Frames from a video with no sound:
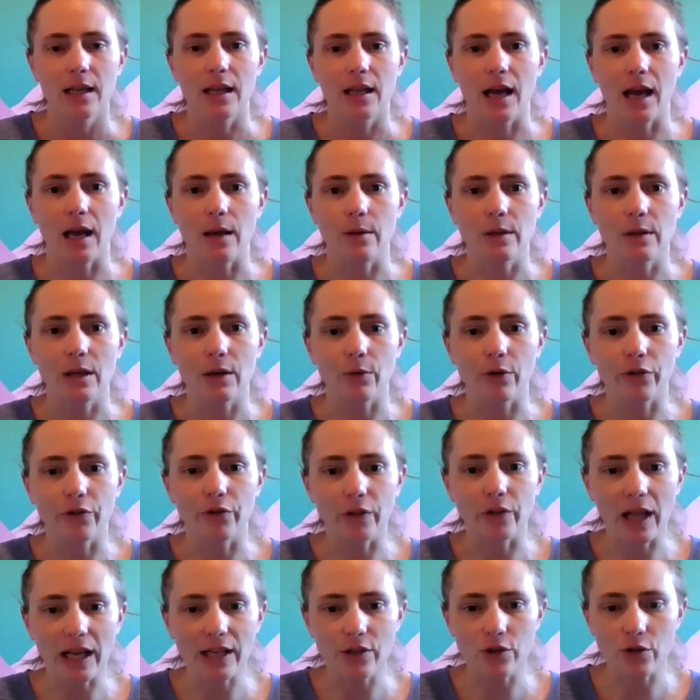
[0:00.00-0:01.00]
that
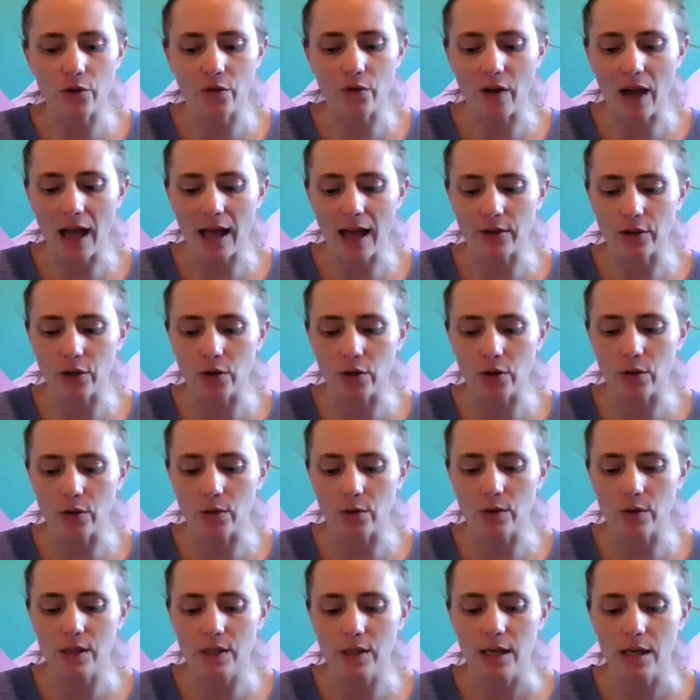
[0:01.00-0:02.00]
reflects your
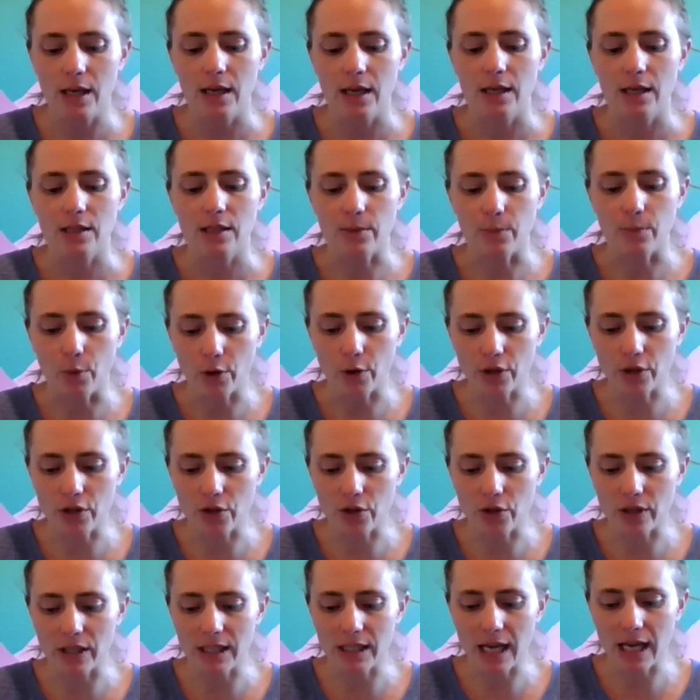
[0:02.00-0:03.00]
values, supports
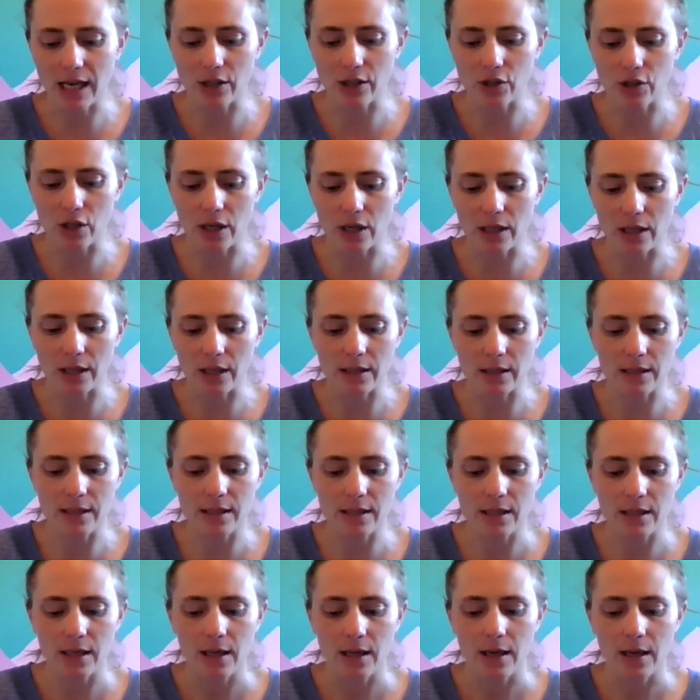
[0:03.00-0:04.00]
your
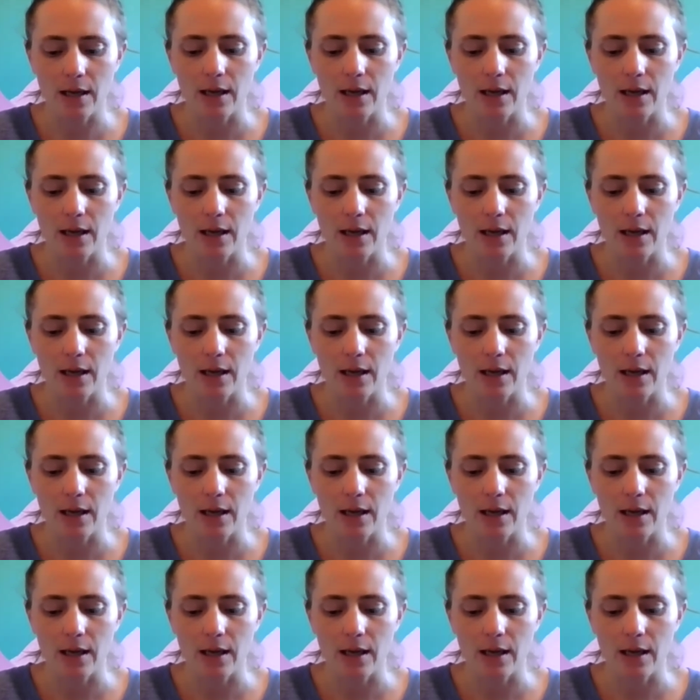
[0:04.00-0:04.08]
intentions.